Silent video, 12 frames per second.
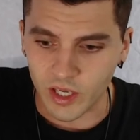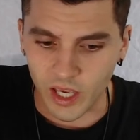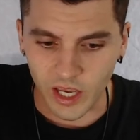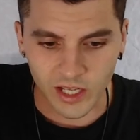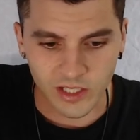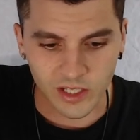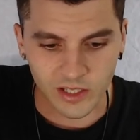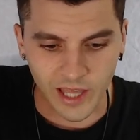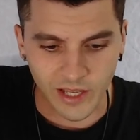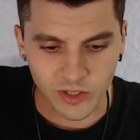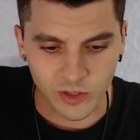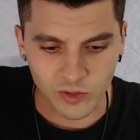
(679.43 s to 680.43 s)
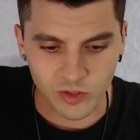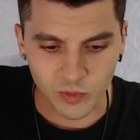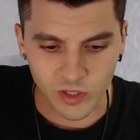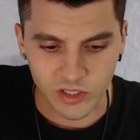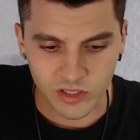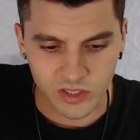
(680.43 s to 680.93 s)
And uh, that news
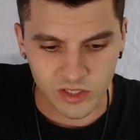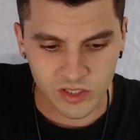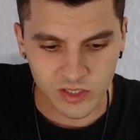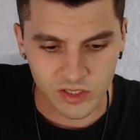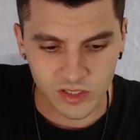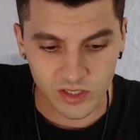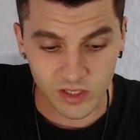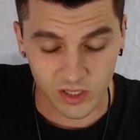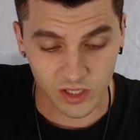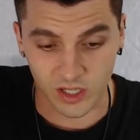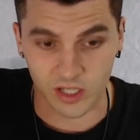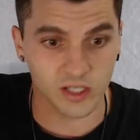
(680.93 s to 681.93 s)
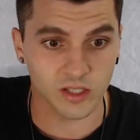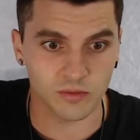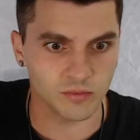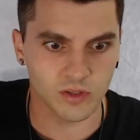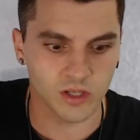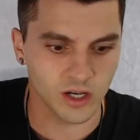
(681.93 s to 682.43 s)
was uh,
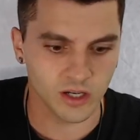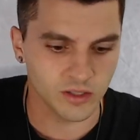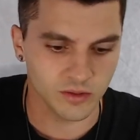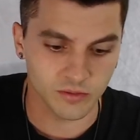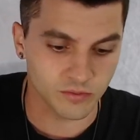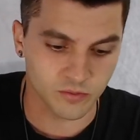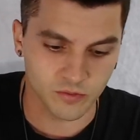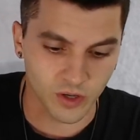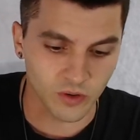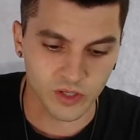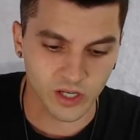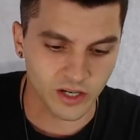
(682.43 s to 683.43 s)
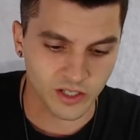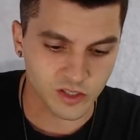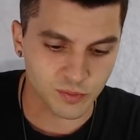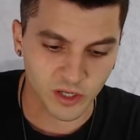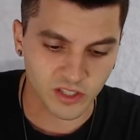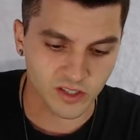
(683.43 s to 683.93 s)
uh, very
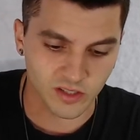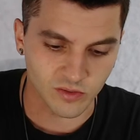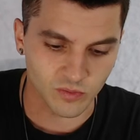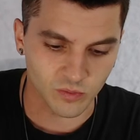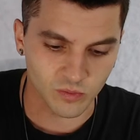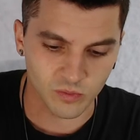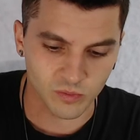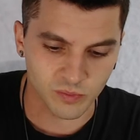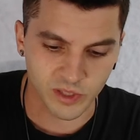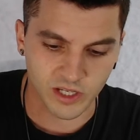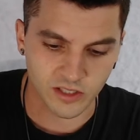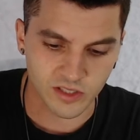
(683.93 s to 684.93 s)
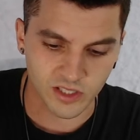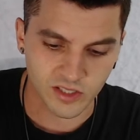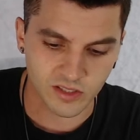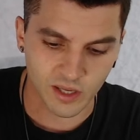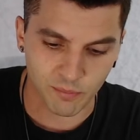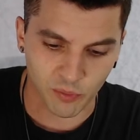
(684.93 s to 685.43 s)
unexpected because this
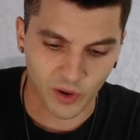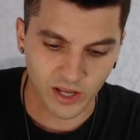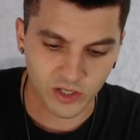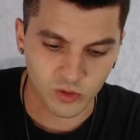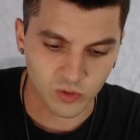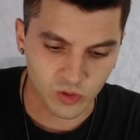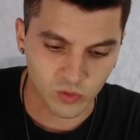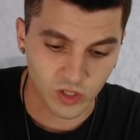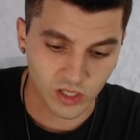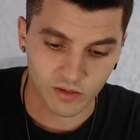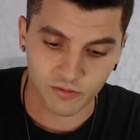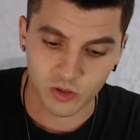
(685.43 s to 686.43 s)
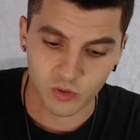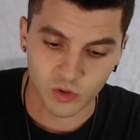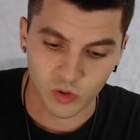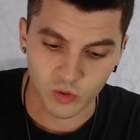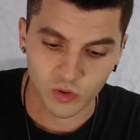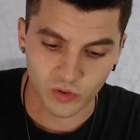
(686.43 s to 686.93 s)
is a brand new unit. If you
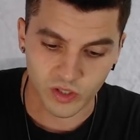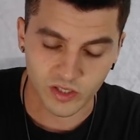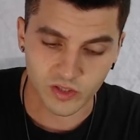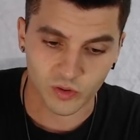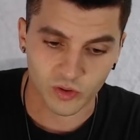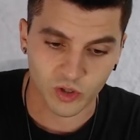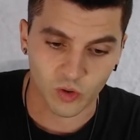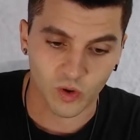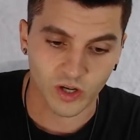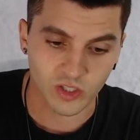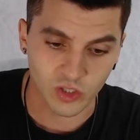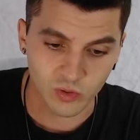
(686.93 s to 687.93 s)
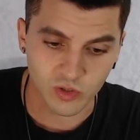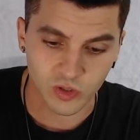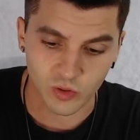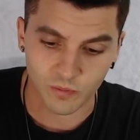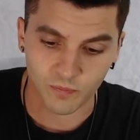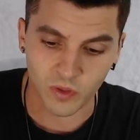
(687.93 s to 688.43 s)
Google this or go on
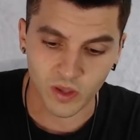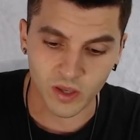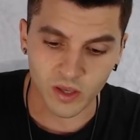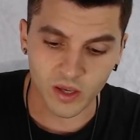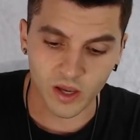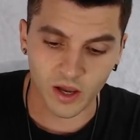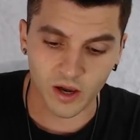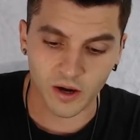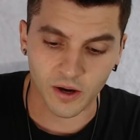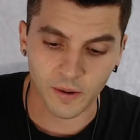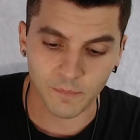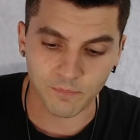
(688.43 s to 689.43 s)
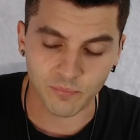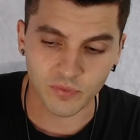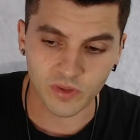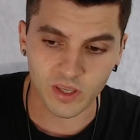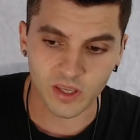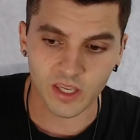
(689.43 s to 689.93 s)
YouTube, um,
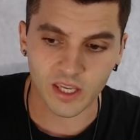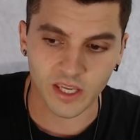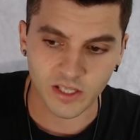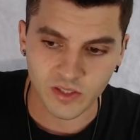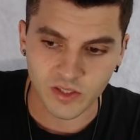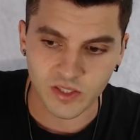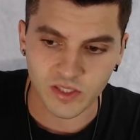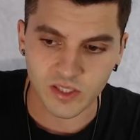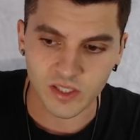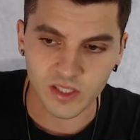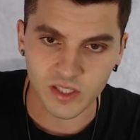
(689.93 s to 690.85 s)
it's